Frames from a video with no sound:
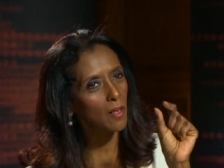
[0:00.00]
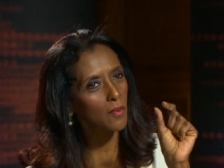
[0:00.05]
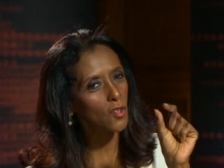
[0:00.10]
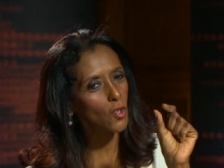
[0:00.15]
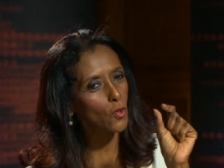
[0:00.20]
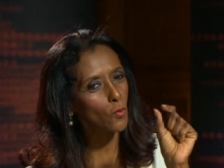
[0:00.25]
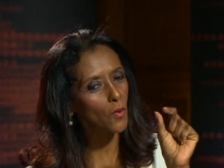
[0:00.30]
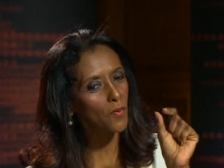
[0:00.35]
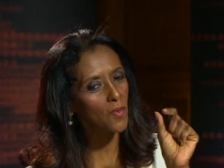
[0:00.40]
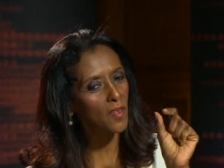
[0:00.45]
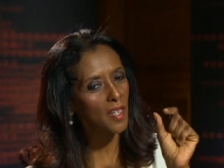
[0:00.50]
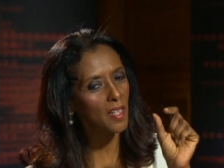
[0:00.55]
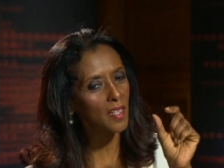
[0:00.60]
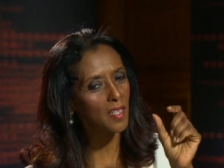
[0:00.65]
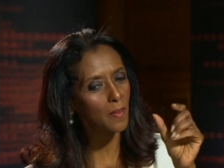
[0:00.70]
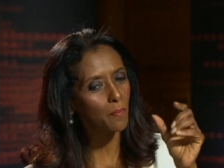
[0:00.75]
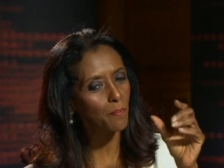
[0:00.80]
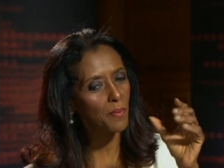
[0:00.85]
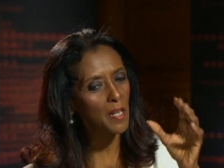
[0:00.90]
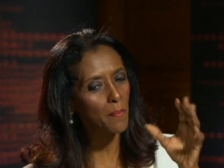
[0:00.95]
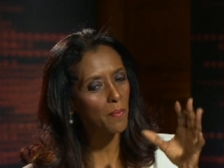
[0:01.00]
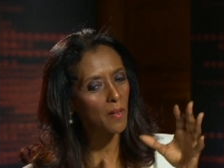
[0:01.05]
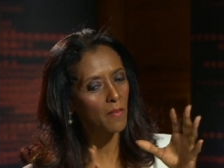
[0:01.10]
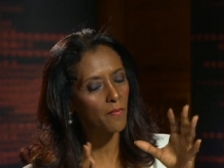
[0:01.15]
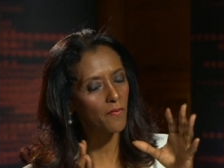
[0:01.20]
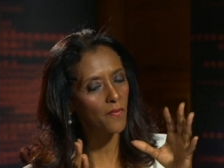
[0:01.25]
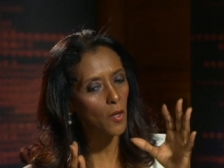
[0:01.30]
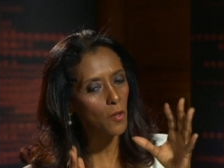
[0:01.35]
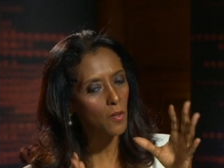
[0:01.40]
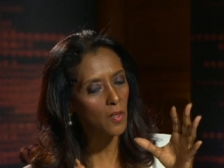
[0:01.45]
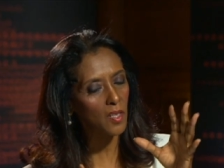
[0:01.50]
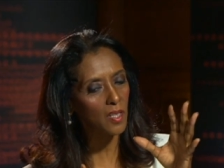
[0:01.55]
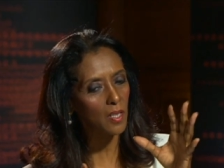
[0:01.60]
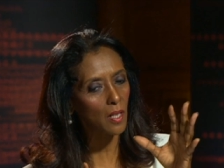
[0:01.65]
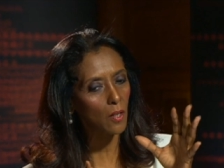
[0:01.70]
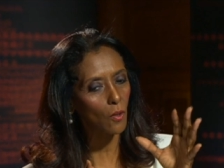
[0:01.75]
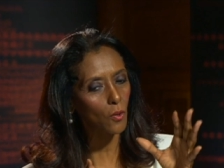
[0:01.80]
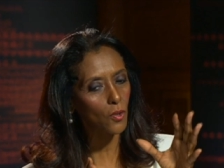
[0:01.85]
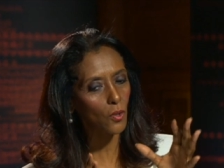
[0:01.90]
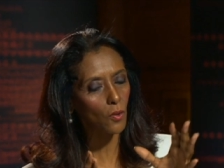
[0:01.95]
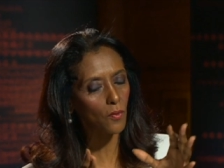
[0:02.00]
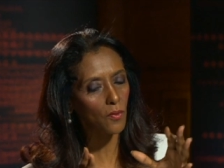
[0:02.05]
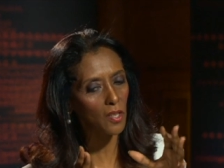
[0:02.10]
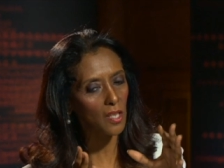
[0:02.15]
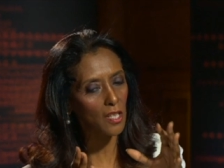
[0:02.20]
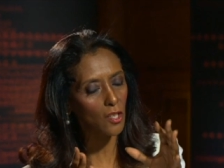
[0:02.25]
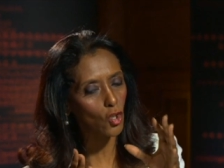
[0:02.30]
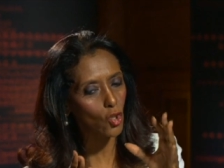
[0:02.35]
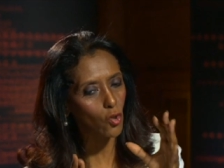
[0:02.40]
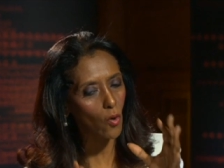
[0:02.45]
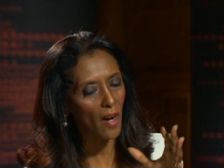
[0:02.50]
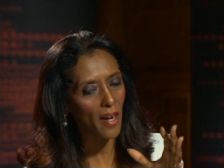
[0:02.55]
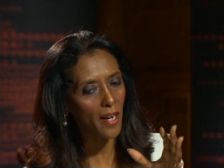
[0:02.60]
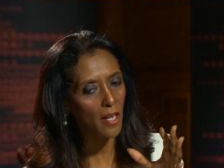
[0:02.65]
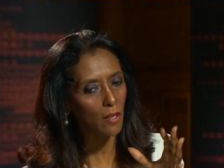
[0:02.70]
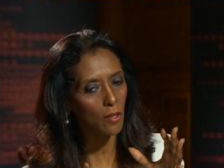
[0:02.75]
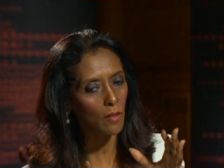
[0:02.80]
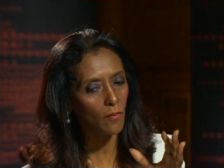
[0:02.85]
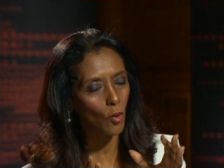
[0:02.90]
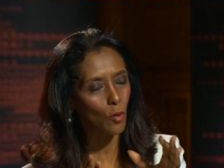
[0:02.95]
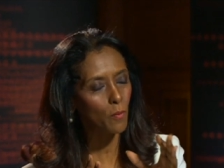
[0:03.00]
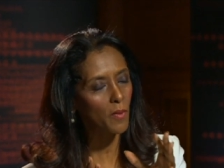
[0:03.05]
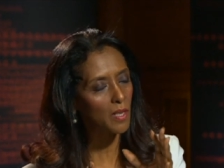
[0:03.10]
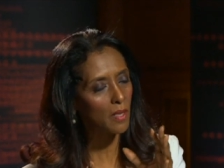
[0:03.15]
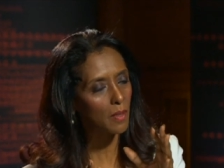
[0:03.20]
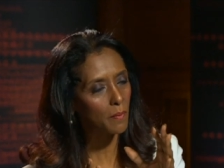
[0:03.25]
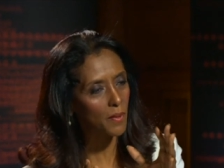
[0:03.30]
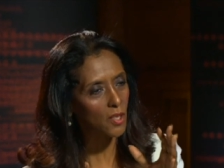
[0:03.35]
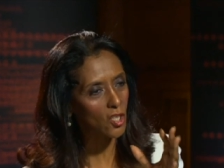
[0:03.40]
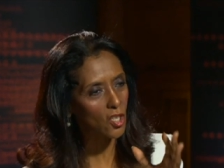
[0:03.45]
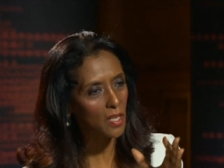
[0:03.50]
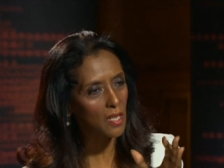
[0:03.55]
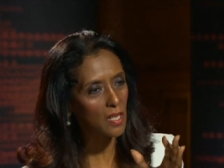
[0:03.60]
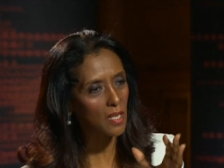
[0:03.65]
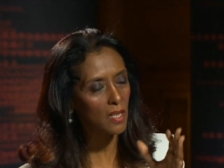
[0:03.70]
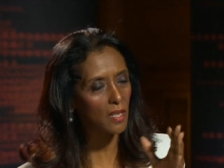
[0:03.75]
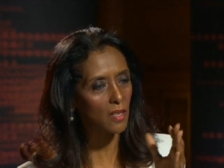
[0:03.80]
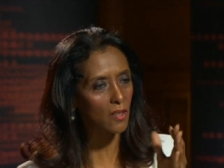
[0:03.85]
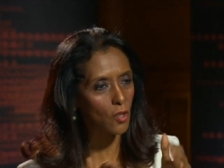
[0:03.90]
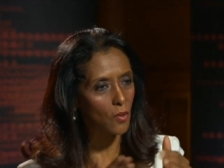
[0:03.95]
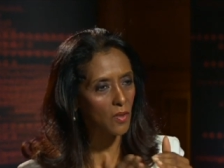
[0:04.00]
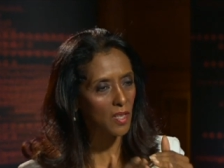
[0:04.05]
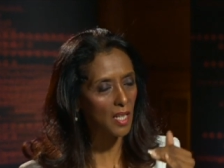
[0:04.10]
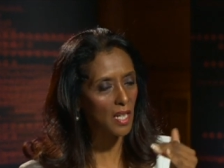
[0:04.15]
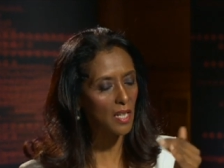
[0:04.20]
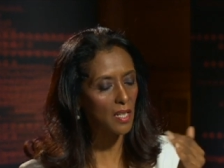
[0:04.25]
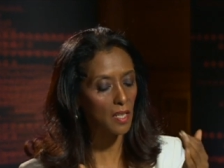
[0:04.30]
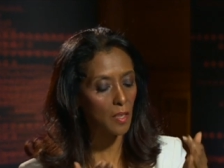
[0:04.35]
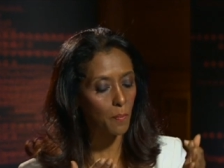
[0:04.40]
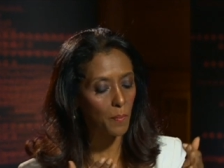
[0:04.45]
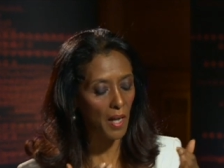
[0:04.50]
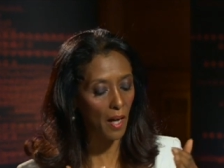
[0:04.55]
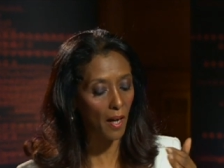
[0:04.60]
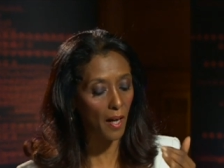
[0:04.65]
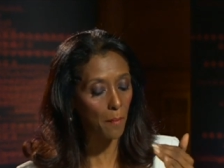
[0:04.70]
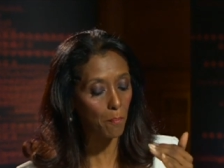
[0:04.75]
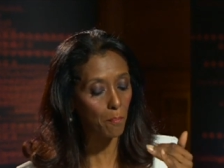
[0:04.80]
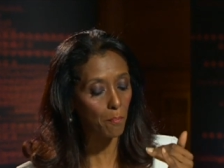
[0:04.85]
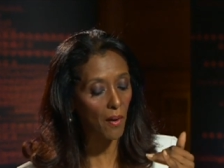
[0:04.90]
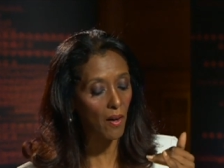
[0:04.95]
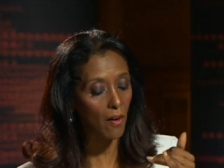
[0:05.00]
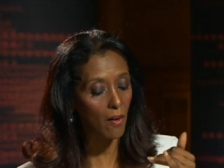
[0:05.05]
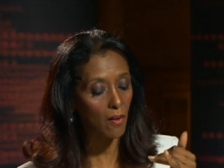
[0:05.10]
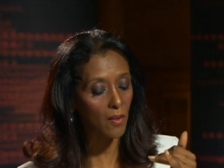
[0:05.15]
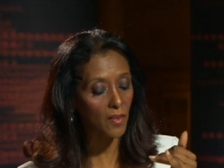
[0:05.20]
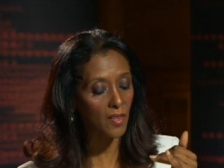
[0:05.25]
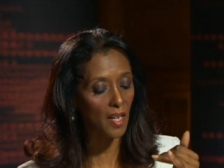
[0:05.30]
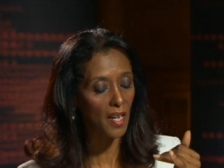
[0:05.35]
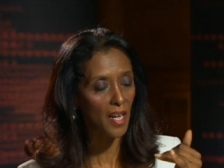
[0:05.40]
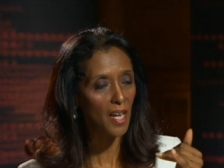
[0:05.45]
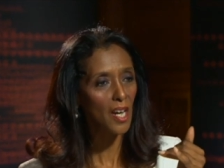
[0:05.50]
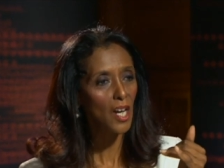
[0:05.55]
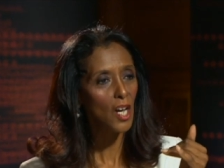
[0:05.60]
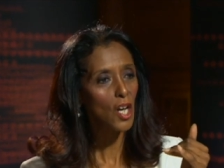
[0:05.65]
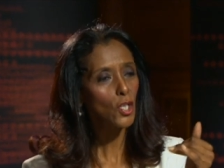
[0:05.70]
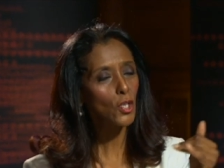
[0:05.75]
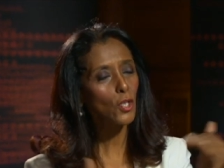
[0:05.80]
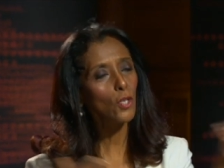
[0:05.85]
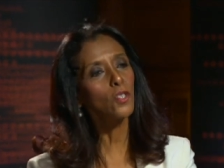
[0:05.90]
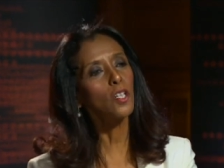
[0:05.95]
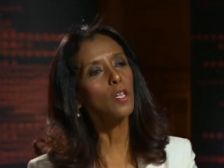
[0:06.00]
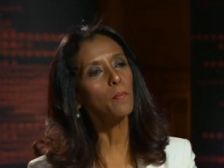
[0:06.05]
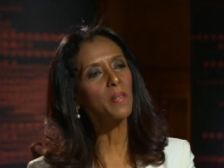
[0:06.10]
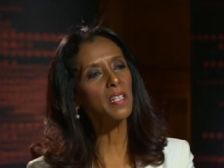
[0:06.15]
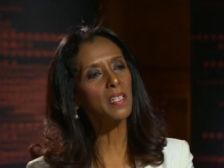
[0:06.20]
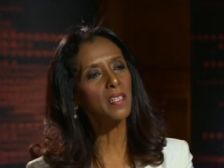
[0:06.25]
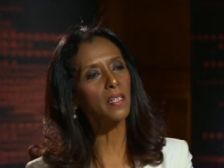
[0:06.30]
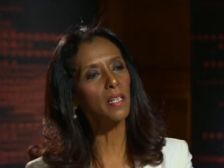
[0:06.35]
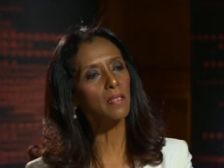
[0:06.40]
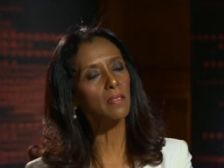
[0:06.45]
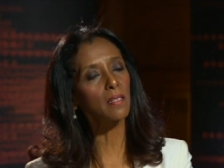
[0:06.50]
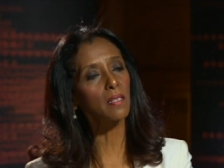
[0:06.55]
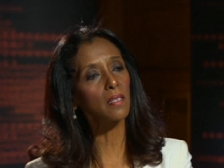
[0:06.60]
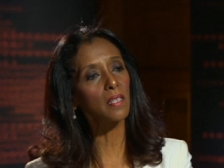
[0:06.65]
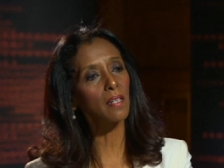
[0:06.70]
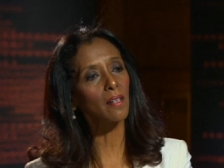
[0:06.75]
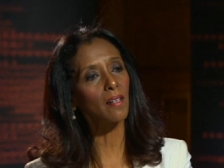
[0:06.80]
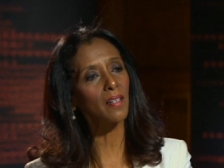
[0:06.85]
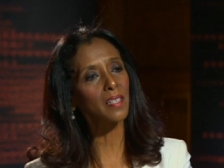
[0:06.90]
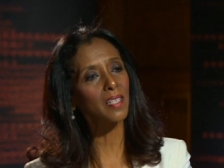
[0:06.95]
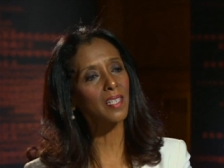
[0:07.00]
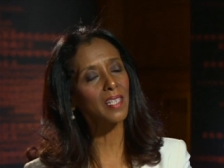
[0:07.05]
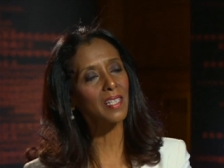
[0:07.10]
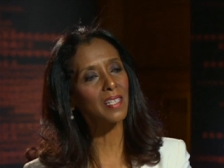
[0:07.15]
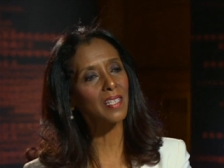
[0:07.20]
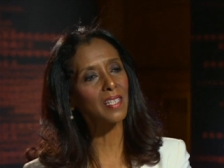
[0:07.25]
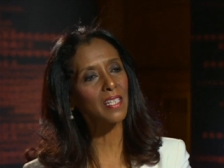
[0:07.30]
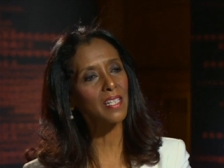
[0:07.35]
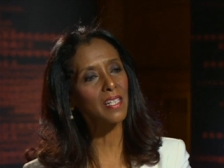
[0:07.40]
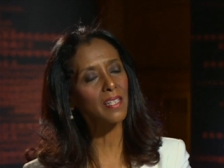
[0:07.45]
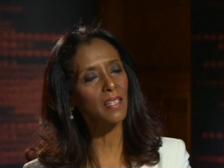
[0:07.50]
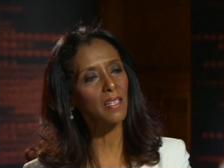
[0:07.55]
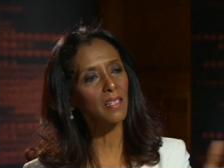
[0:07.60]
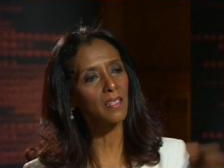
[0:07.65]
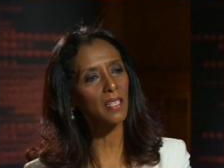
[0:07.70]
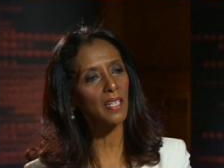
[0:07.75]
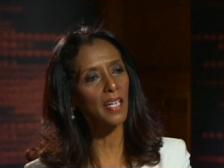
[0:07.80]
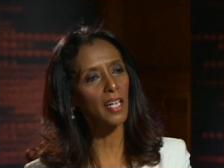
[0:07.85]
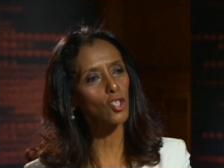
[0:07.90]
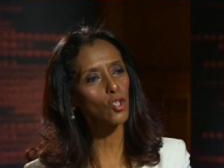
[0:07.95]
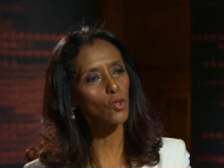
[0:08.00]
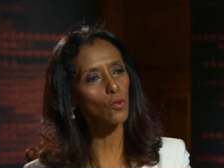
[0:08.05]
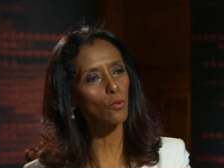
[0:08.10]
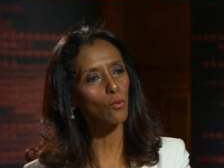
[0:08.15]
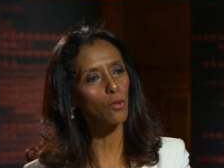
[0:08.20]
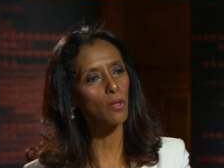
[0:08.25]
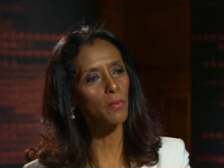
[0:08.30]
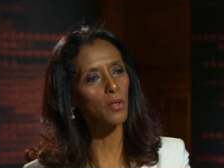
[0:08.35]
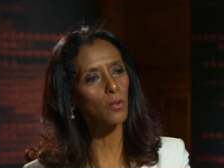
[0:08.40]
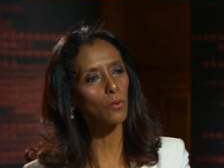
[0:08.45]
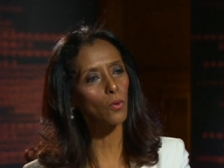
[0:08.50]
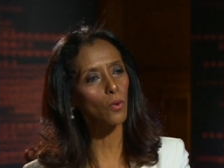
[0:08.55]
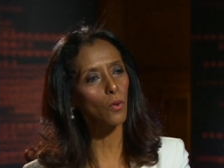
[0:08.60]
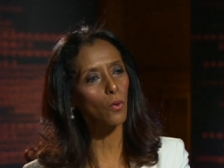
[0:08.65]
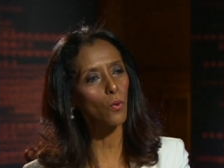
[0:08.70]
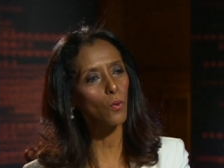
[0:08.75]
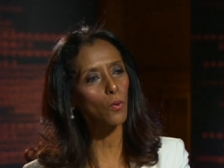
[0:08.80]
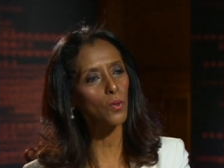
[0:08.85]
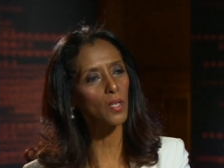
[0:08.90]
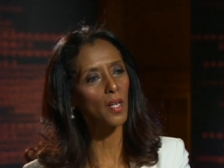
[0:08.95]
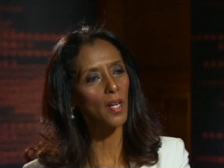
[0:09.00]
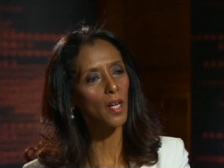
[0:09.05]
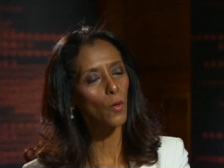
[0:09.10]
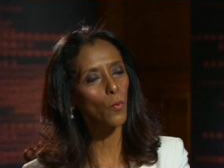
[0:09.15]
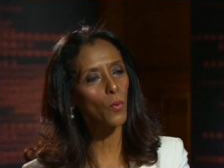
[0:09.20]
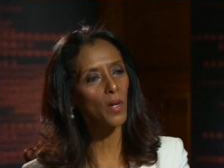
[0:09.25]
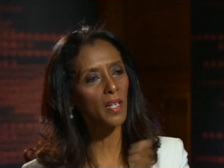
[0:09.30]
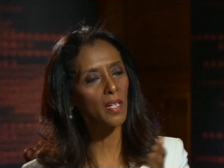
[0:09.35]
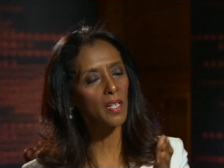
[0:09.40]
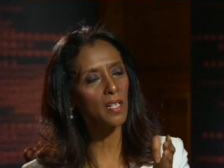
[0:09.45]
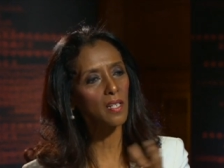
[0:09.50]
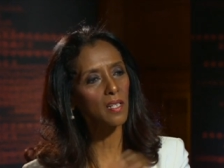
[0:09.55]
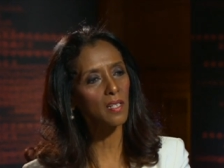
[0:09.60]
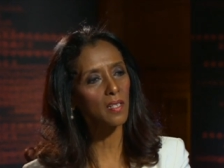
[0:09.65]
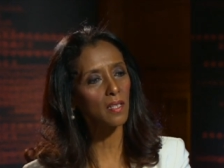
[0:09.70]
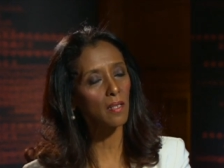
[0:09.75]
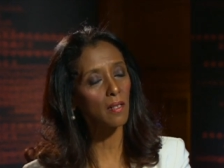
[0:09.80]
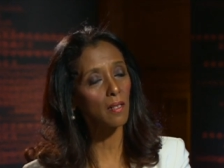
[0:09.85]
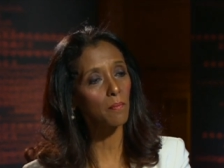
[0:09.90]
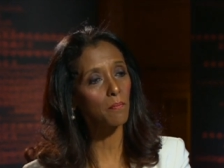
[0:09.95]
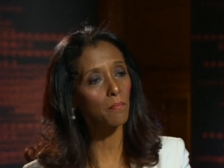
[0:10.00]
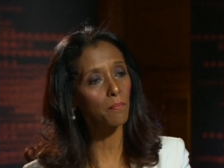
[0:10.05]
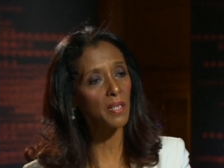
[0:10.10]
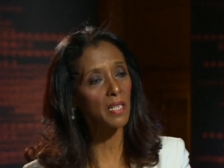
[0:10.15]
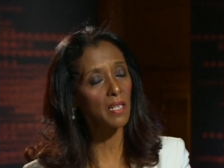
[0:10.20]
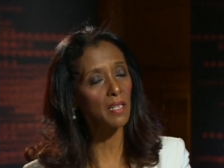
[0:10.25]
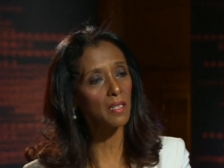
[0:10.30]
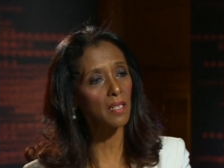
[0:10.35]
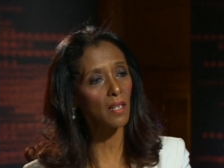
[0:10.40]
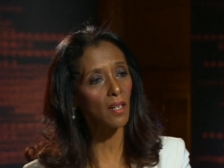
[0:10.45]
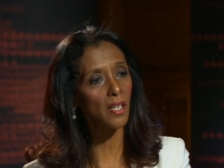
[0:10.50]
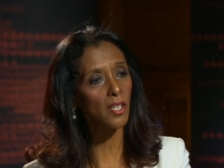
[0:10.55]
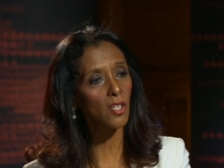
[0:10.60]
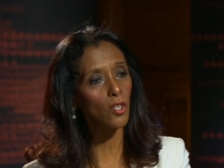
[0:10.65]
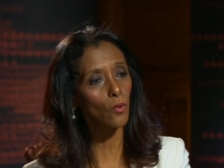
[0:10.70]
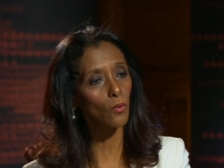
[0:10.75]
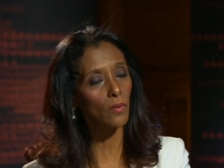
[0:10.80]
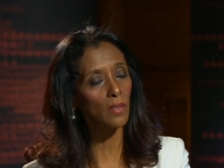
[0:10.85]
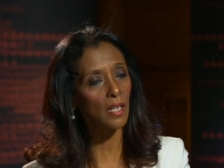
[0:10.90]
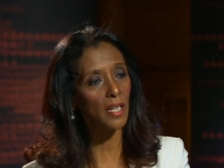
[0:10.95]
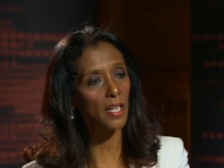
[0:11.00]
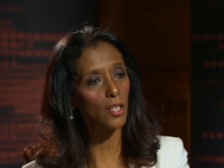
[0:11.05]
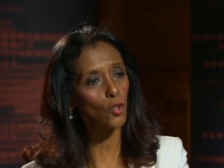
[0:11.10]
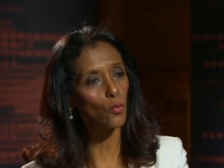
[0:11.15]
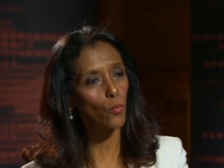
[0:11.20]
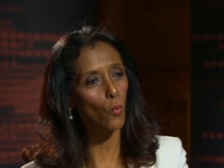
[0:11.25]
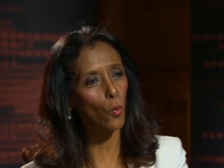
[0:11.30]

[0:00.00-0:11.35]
answer on this. People have focused a lot on the trial of Omar al-Bashir. As you say, he's behind bars. Could he be sent to the ICC, the International Criminal Court, where he's been indicted on alleged